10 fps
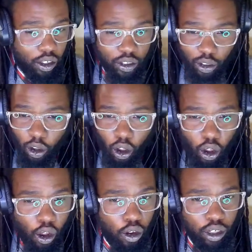So
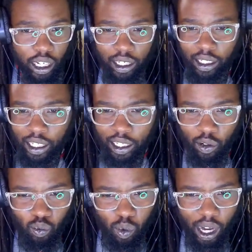all that
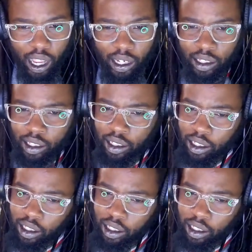Lincoln Riley,